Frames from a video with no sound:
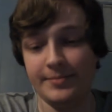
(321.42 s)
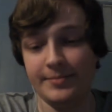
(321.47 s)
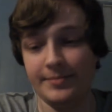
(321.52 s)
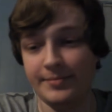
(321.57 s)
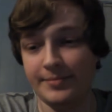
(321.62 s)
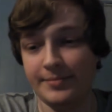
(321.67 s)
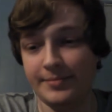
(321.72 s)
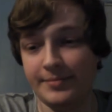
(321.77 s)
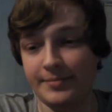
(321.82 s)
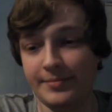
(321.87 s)

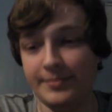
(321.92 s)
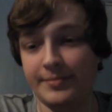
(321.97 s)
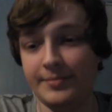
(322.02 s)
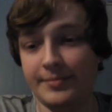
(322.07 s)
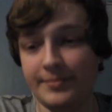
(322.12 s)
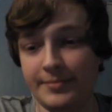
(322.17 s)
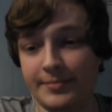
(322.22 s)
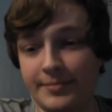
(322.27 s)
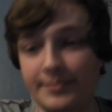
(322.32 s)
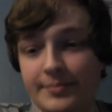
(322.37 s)
Basically, that's what
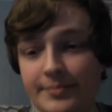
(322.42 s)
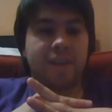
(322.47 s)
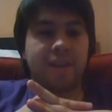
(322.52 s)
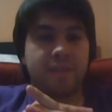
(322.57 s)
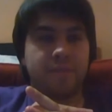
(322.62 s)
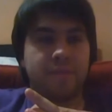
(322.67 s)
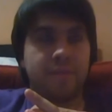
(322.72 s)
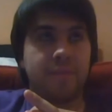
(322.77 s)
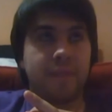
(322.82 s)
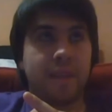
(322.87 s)
it is.
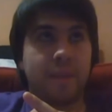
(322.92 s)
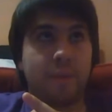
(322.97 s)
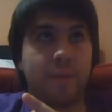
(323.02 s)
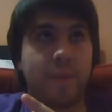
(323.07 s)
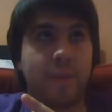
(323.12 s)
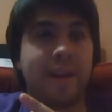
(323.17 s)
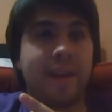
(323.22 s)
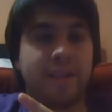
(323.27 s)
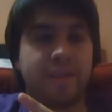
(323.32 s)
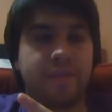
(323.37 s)
Wade
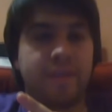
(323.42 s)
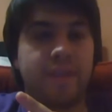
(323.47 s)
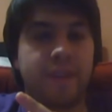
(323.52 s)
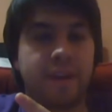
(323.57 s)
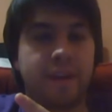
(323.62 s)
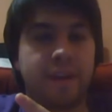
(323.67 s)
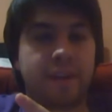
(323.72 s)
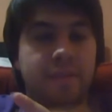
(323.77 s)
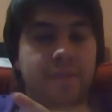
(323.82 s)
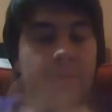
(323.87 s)
has to
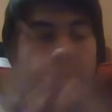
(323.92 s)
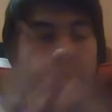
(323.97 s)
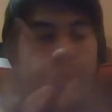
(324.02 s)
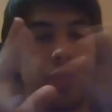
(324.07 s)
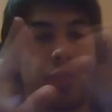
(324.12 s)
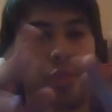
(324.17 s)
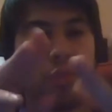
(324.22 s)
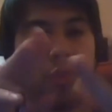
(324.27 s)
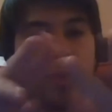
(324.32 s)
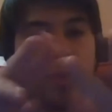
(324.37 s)
find
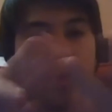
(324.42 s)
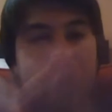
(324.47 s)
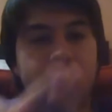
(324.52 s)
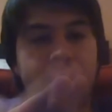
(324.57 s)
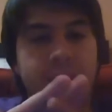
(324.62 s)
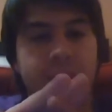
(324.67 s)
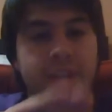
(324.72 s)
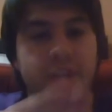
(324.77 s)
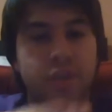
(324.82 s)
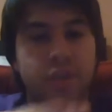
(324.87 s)
3
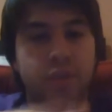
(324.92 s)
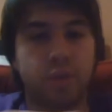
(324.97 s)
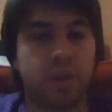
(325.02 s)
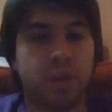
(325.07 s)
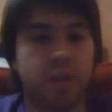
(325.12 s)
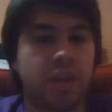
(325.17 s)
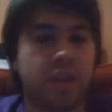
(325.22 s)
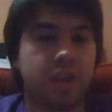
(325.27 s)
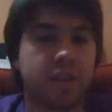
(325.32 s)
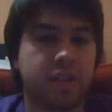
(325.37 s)
keys to
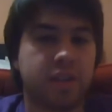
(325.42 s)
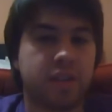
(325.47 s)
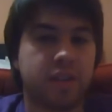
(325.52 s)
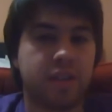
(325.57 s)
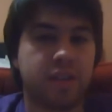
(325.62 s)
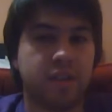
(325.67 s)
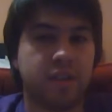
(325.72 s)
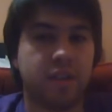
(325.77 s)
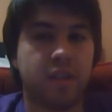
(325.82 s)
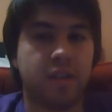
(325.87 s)
unlock
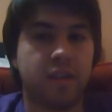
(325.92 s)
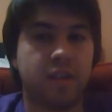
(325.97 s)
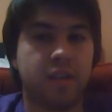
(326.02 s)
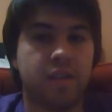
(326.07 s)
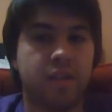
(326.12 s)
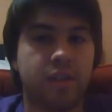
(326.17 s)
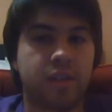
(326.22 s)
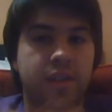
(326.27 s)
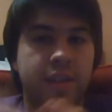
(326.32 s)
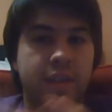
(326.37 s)

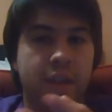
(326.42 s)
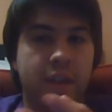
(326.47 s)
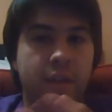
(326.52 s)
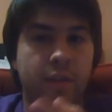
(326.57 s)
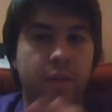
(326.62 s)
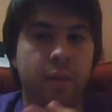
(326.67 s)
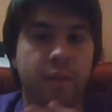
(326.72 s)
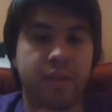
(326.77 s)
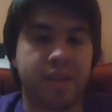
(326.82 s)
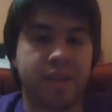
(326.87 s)
the
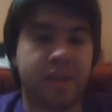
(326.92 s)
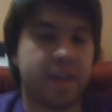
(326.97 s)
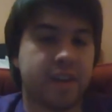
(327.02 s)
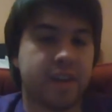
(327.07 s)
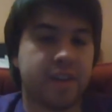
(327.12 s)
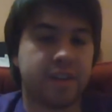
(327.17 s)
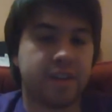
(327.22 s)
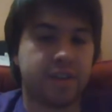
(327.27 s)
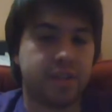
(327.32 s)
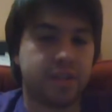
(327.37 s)
area where the
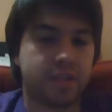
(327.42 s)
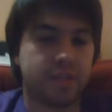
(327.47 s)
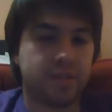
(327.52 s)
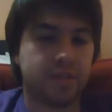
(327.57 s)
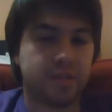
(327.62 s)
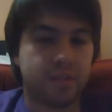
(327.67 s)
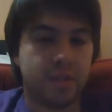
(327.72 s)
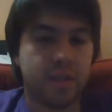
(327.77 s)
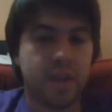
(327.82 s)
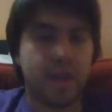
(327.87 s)
egg
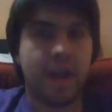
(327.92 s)
is.